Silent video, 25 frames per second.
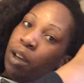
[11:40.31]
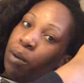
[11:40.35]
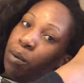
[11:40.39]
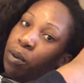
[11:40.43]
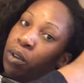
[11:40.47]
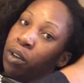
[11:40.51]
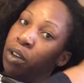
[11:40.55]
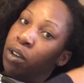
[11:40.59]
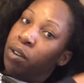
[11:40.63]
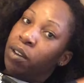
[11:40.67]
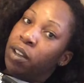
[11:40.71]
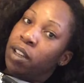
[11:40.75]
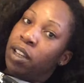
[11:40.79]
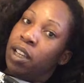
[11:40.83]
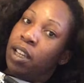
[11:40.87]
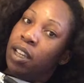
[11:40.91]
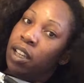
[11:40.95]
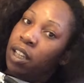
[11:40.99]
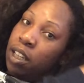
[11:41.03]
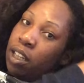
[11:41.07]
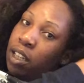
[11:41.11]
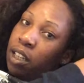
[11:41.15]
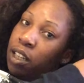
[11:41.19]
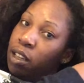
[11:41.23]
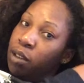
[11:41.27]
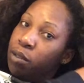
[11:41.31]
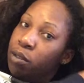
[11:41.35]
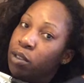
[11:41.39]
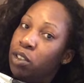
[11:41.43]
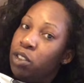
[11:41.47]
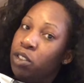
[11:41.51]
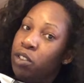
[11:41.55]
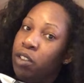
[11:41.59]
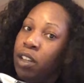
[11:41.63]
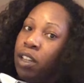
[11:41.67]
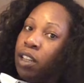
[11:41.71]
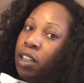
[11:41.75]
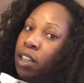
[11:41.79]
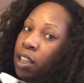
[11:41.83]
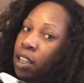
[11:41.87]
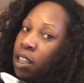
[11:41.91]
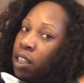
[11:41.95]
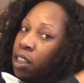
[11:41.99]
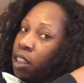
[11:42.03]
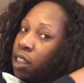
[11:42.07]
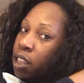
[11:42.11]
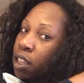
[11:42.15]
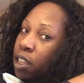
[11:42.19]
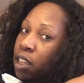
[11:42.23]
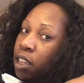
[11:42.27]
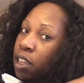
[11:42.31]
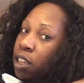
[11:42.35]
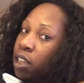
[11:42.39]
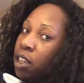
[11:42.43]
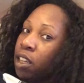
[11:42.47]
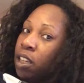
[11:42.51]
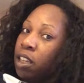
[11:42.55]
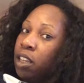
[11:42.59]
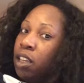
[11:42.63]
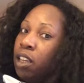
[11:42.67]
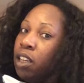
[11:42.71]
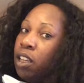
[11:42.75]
I will go ahead and I will straighten that thing.